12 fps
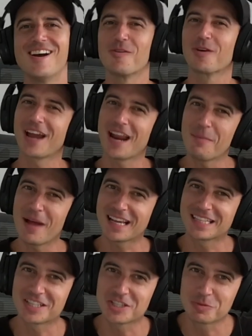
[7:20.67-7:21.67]
We're kind of back
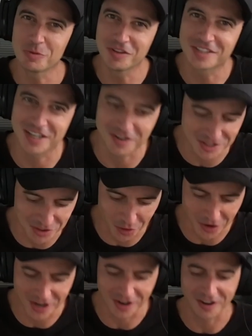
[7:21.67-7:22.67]
into smooth
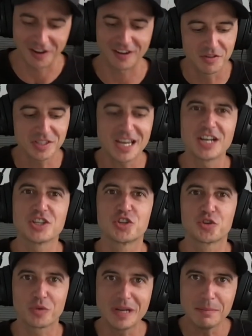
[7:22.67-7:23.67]
territory here. Feels kind of
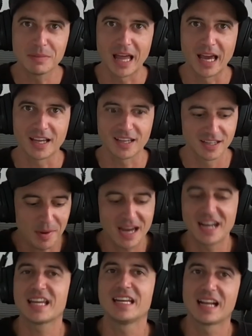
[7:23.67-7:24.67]
dreamlike. I'm
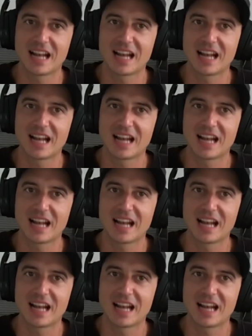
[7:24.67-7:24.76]
kind of getting